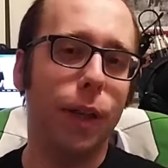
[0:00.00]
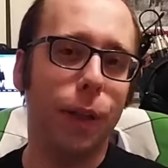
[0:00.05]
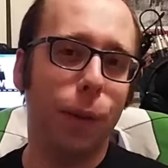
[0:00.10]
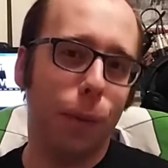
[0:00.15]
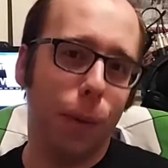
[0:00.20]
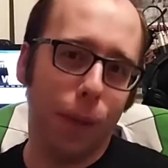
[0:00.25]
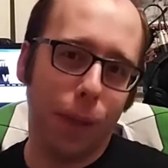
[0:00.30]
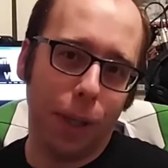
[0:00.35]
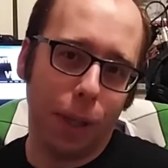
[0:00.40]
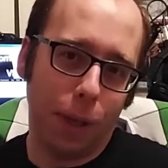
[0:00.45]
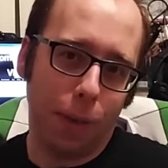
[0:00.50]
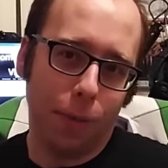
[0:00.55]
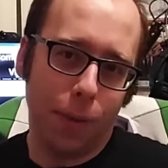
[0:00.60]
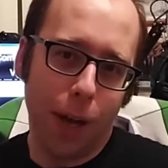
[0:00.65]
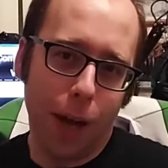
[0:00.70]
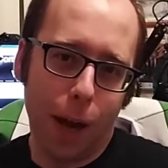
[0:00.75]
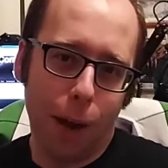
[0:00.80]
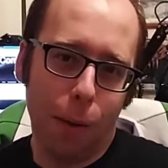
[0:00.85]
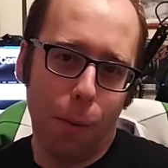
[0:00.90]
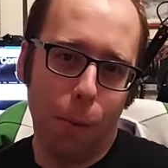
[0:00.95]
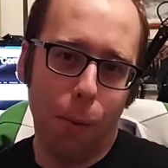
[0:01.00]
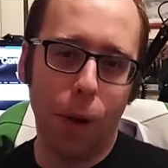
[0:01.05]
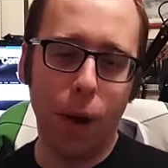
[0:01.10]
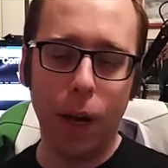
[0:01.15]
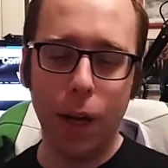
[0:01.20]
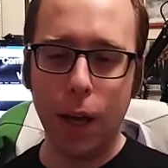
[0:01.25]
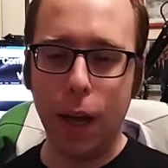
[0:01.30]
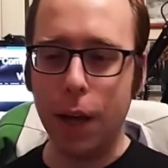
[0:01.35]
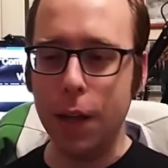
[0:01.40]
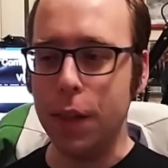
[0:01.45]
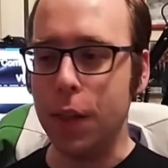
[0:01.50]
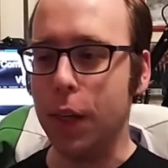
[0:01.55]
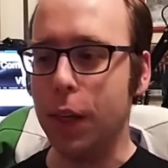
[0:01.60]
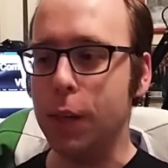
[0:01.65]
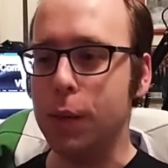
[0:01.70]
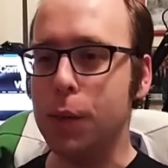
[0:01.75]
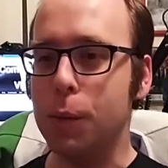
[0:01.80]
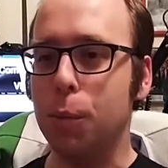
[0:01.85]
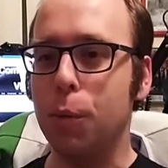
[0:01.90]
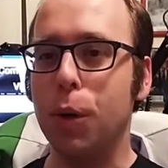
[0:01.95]
thing that we think of now, but I
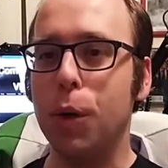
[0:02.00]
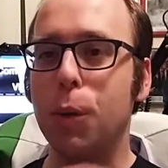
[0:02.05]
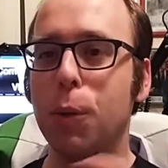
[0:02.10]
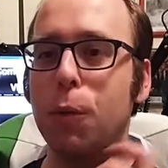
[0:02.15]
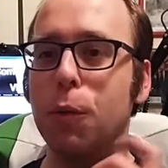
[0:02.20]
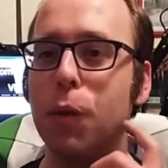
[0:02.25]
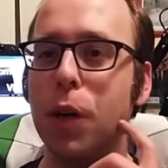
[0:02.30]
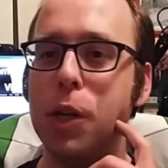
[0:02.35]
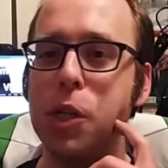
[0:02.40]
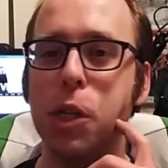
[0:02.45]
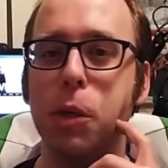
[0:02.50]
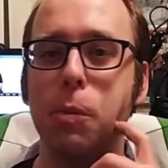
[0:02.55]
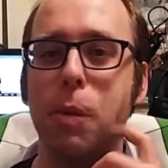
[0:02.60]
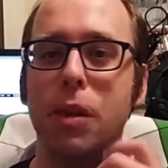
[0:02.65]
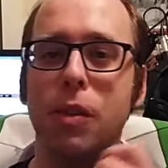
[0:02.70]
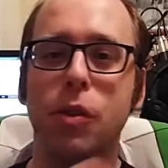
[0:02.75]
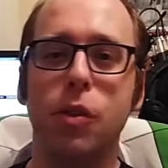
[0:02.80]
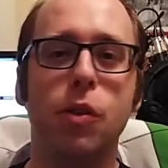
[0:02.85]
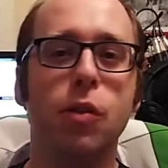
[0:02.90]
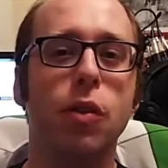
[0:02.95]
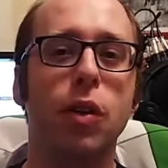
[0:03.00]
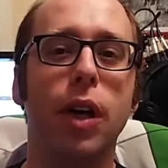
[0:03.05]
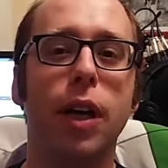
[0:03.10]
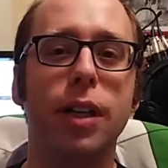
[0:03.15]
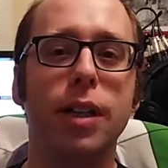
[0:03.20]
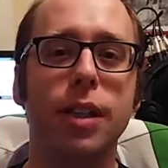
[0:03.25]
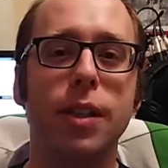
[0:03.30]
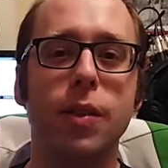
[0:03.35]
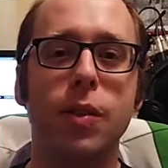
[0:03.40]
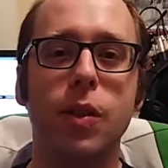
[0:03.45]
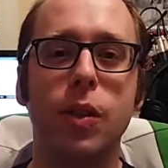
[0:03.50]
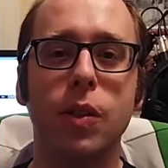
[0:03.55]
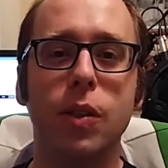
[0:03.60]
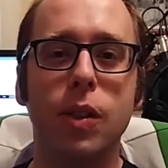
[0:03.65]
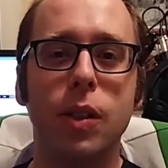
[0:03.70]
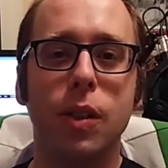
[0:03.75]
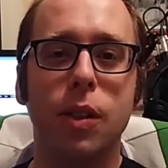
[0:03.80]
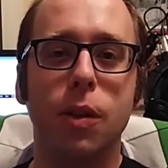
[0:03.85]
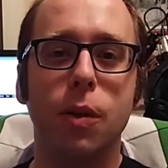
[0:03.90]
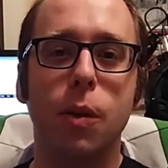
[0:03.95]
think is a pretty refreshing message for
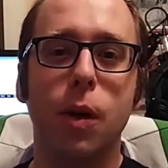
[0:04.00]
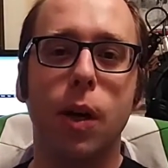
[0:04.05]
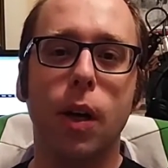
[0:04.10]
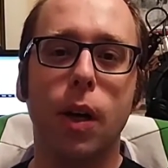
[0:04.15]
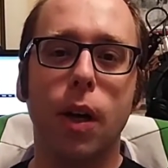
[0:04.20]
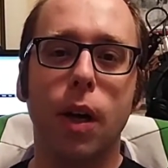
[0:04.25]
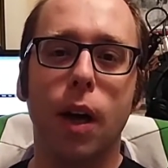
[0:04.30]
1962.